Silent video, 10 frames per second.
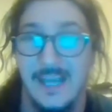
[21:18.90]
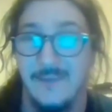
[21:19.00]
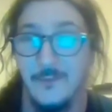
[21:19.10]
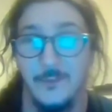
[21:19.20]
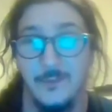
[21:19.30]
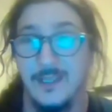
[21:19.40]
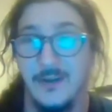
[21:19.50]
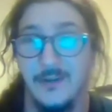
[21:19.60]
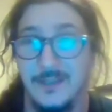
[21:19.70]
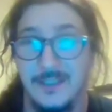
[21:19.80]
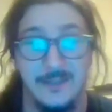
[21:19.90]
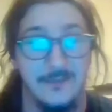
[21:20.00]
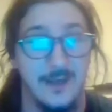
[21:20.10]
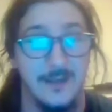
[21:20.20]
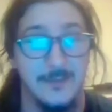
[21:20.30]
If you're really on the
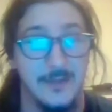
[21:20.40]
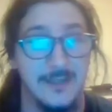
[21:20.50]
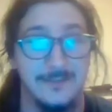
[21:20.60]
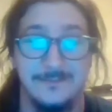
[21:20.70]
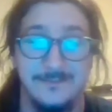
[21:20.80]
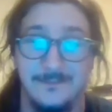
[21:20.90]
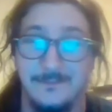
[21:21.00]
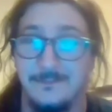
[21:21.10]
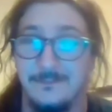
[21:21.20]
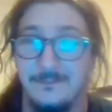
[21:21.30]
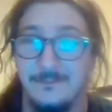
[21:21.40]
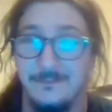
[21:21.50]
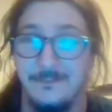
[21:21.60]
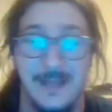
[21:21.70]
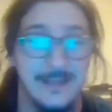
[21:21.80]
Silva hype train,
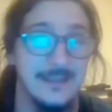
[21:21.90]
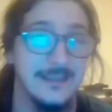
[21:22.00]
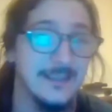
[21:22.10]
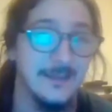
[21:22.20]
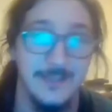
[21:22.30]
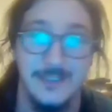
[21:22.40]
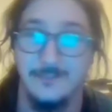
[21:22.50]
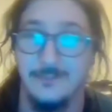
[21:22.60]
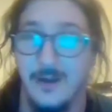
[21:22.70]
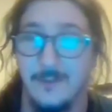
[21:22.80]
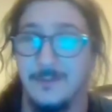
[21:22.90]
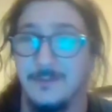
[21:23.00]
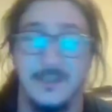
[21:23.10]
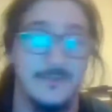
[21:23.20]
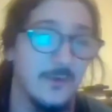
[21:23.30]
bet the submission prop at
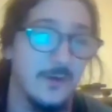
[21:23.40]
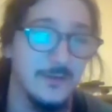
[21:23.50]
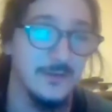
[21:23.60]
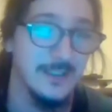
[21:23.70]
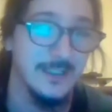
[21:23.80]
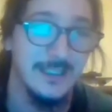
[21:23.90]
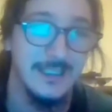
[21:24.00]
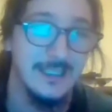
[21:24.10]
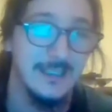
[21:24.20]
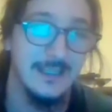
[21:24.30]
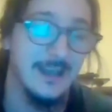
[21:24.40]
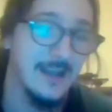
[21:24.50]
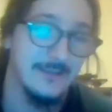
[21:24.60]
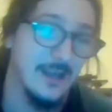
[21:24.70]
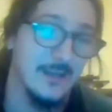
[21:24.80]
plus 400.
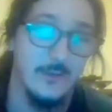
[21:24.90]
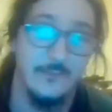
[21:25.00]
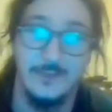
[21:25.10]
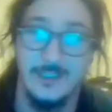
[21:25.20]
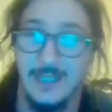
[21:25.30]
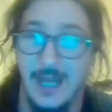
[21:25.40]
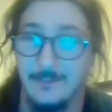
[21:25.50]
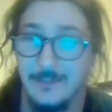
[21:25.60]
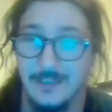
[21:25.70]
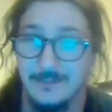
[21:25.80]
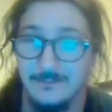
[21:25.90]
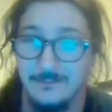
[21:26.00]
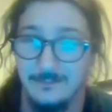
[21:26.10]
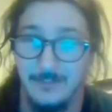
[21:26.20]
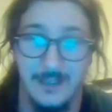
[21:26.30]
I don't foresee it happening,
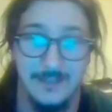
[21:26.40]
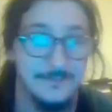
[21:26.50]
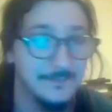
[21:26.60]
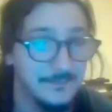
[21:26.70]
but